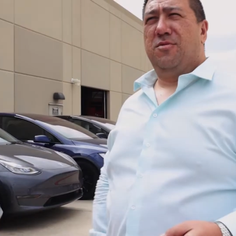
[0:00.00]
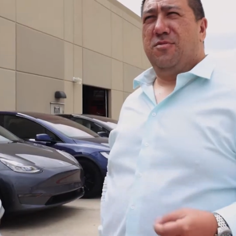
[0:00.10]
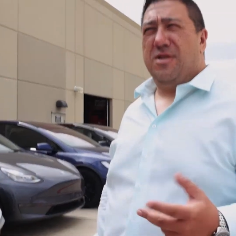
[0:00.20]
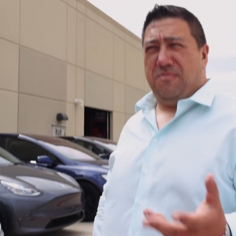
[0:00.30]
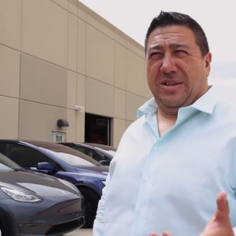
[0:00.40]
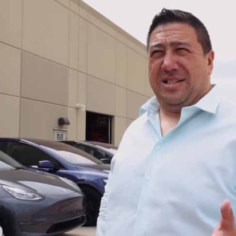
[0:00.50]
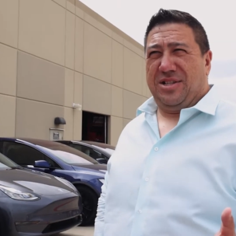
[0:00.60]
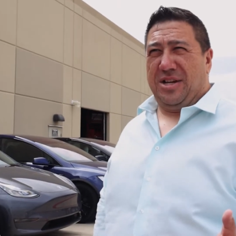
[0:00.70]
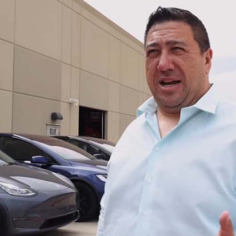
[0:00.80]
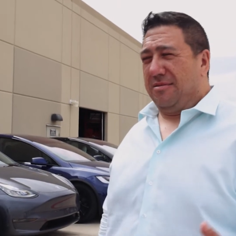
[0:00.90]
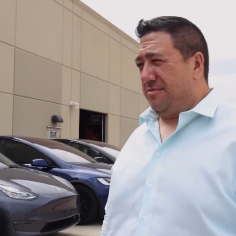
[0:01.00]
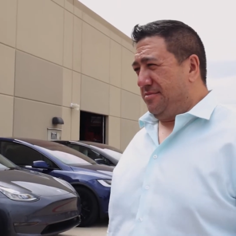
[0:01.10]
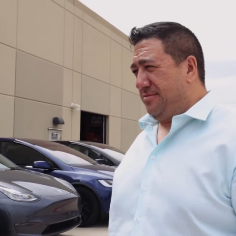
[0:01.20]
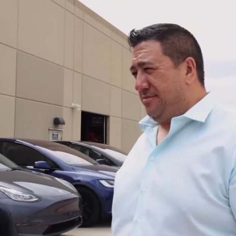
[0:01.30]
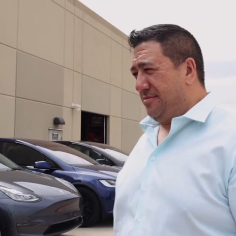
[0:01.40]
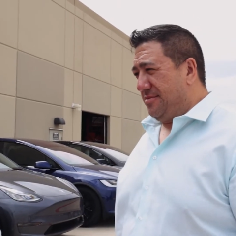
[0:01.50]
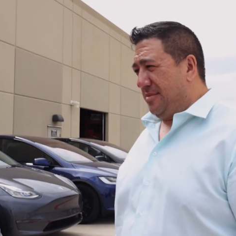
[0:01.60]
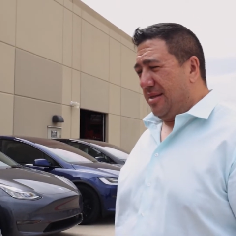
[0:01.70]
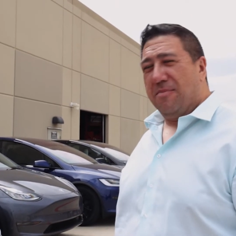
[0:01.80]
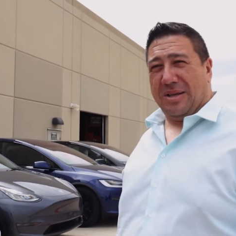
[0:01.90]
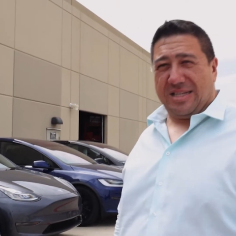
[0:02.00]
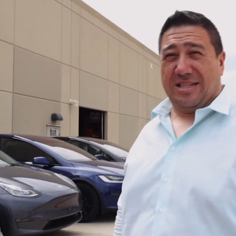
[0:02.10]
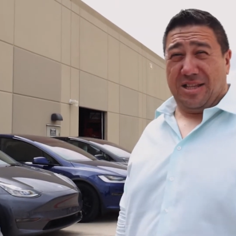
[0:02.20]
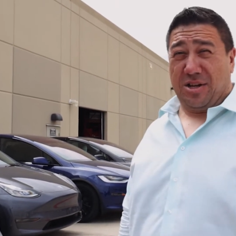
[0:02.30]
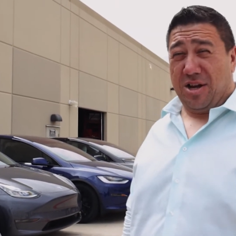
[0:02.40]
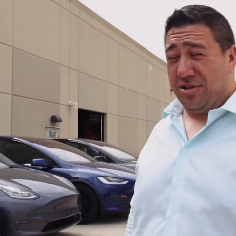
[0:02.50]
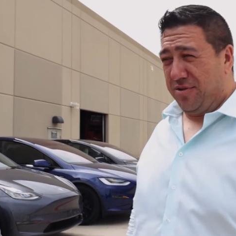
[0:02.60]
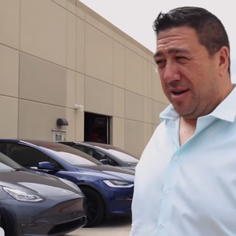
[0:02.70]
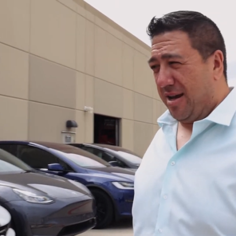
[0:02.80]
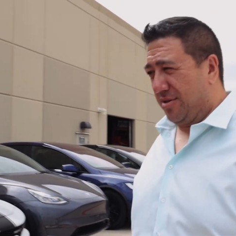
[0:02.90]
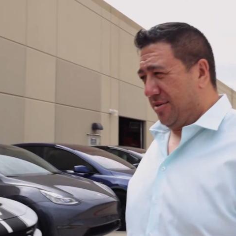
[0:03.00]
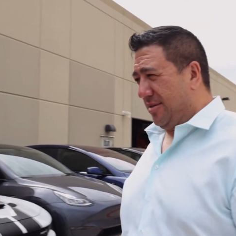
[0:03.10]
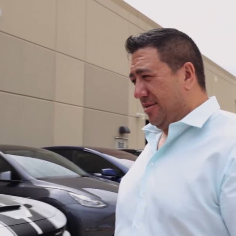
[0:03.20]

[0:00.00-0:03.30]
We're a busy shop. The busiest in the country actually.